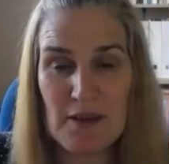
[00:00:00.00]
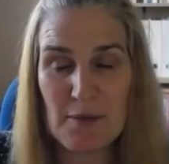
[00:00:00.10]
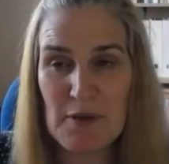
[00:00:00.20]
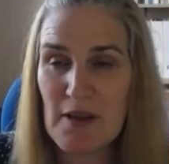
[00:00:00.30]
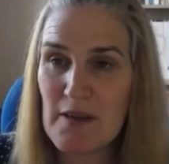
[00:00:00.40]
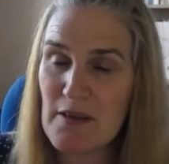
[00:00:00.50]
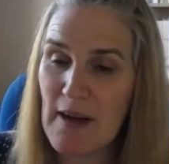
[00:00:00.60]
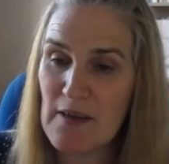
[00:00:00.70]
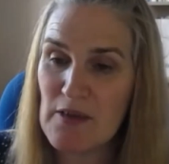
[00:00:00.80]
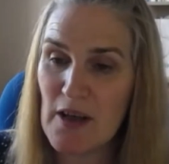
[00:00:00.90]
someone's asked
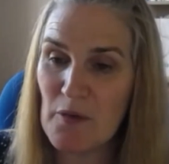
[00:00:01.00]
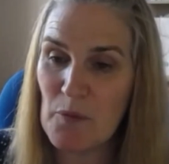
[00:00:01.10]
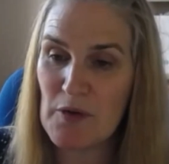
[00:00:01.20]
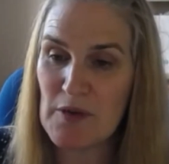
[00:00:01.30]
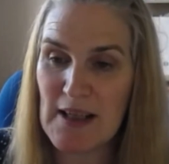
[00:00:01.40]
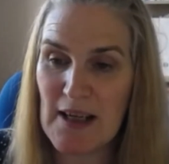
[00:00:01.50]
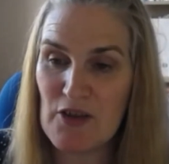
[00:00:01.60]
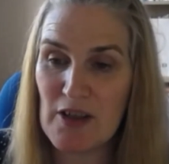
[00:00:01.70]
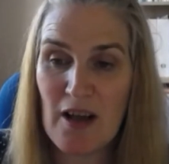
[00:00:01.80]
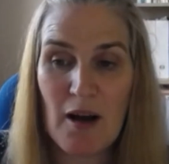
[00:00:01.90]
around at what stage
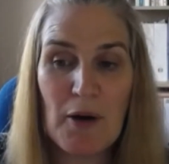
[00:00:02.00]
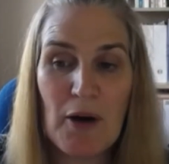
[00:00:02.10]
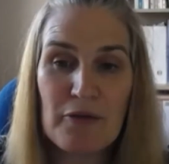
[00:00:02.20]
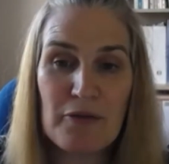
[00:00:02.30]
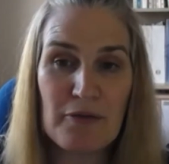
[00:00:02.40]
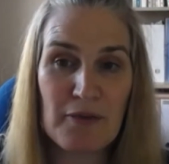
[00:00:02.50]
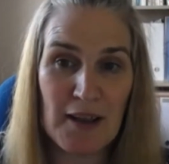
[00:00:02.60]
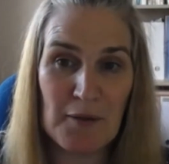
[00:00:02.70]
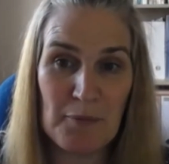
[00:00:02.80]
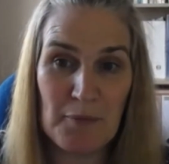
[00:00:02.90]
to come off
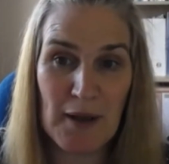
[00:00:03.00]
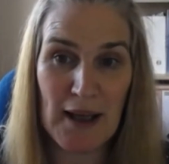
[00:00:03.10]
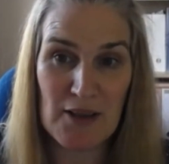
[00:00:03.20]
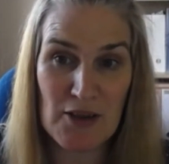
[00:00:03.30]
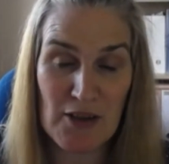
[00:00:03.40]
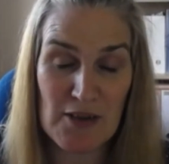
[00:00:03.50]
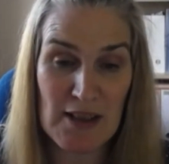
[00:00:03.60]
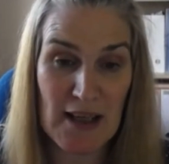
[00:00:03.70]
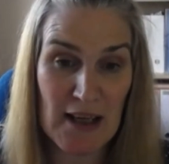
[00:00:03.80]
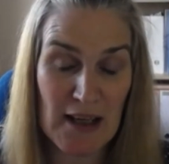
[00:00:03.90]

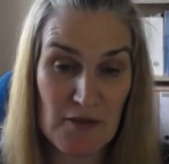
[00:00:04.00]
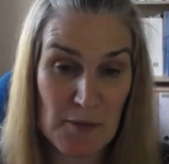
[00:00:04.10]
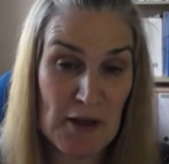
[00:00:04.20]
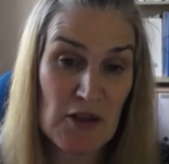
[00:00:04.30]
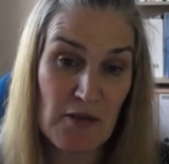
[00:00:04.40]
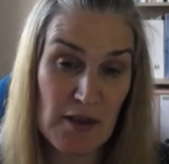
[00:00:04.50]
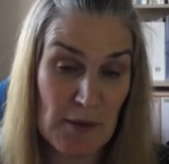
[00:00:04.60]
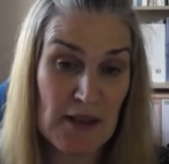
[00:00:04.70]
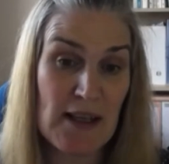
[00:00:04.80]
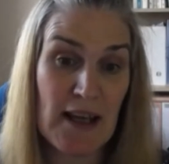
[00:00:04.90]
HRT, especially if it's
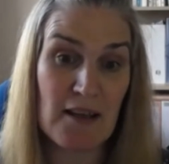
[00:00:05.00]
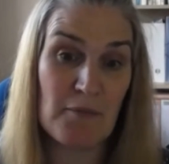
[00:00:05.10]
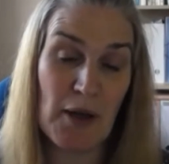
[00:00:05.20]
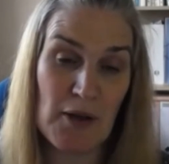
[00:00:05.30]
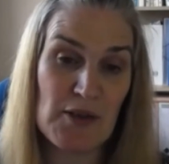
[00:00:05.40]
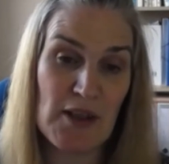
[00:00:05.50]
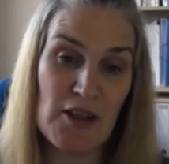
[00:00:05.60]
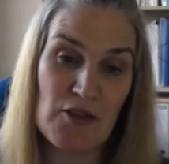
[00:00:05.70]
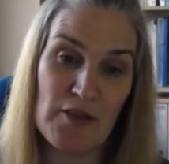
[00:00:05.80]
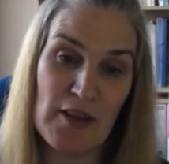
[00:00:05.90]
being taken
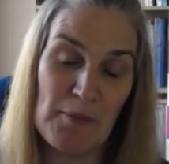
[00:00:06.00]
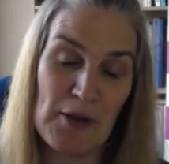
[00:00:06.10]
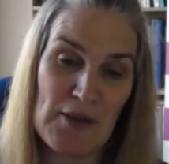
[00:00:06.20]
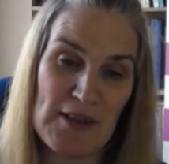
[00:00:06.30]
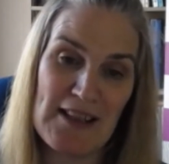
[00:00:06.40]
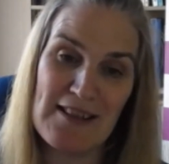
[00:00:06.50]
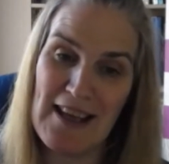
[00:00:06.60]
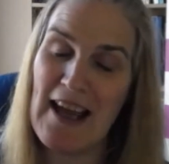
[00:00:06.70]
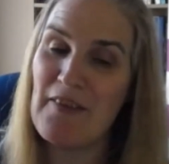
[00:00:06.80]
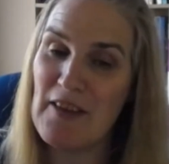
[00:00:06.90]
post-surgery because they
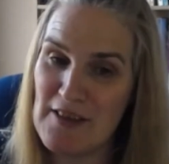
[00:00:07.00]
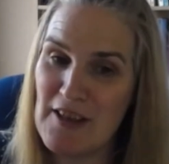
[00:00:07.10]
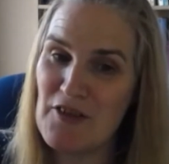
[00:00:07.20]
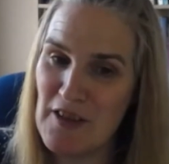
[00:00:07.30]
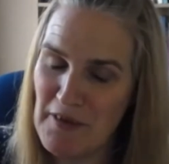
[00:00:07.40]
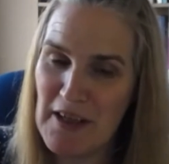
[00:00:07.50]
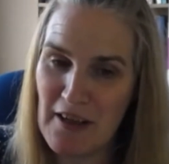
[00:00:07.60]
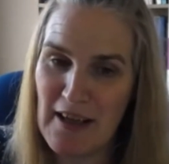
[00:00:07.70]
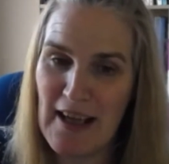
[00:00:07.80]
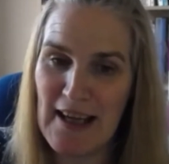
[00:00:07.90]
had that surgery at a very
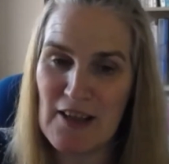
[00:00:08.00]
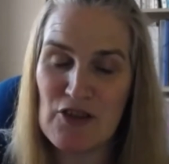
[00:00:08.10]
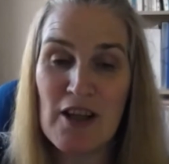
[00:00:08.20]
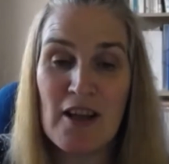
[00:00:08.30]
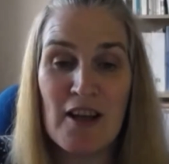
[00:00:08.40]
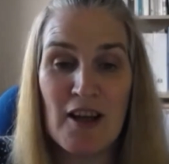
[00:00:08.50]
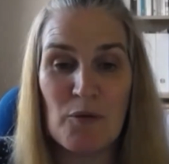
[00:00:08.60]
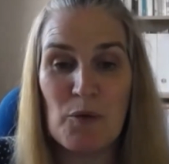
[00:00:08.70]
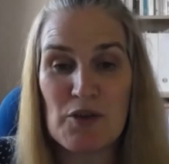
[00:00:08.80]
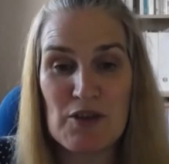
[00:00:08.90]
young age. At
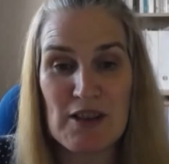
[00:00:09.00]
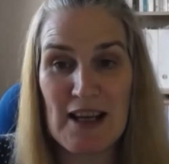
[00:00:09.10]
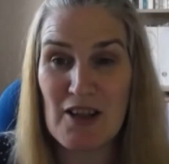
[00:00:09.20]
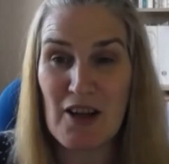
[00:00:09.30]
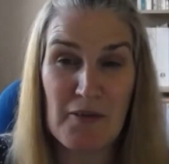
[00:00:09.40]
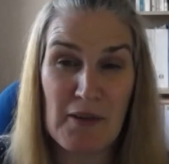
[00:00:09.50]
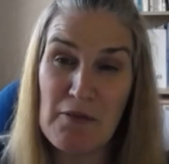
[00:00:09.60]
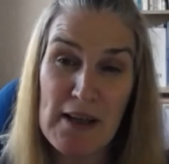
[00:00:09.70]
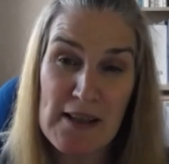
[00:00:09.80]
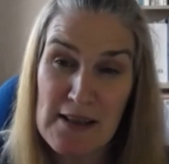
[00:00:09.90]
what stage? Are there any
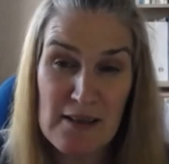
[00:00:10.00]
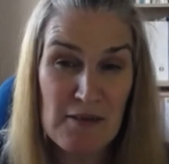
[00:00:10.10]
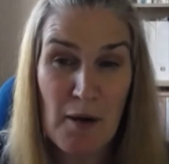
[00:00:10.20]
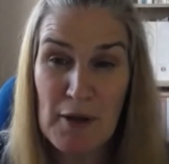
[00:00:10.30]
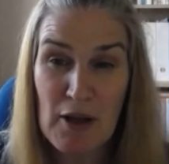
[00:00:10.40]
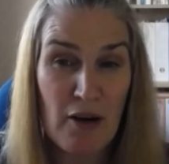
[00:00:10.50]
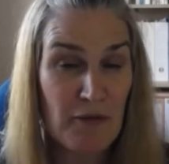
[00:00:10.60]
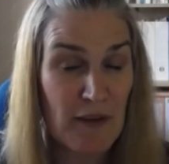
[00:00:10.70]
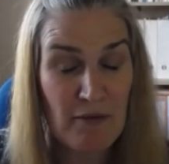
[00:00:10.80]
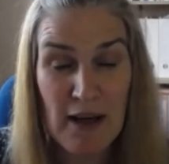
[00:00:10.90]
risks of coming off?
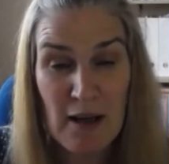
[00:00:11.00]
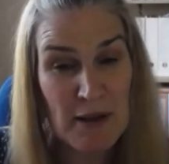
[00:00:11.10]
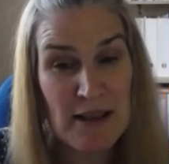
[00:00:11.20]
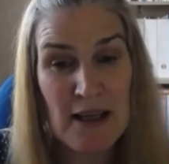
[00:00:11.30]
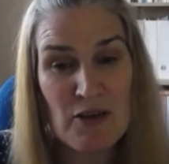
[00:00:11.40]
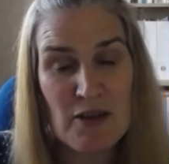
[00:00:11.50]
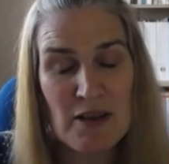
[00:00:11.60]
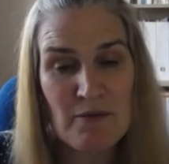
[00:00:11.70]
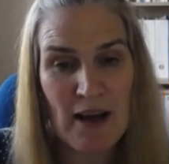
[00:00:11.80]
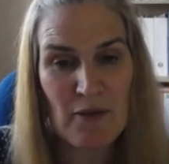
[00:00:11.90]
Any recommendations
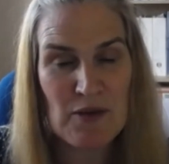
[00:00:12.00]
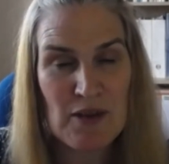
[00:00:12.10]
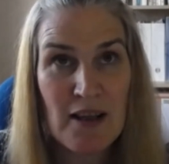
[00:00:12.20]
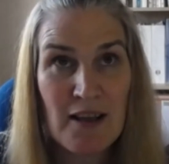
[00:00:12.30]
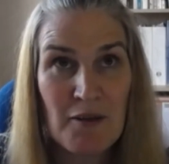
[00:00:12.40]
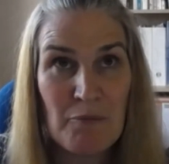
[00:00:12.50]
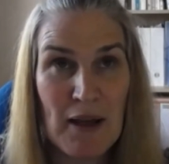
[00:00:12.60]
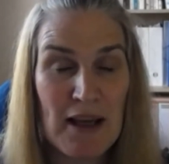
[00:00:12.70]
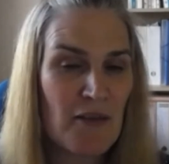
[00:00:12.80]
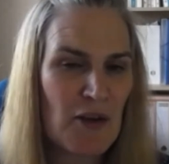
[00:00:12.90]
around
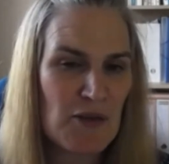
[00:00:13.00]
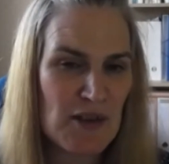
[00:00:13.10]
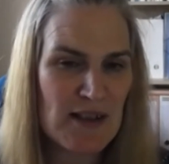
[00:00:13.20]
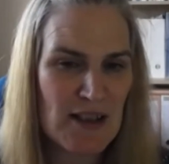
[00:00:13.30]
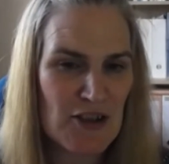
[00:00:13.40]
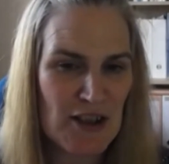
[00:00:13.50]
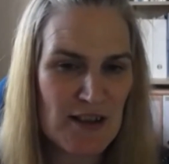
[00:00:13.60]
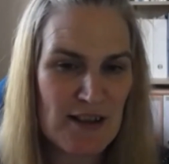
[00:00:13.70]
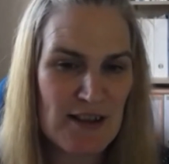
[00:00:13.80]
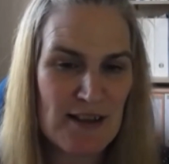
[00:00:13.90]
making those
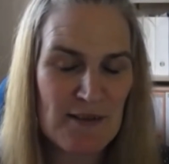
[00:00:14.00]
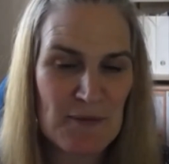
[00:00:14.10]
decisions?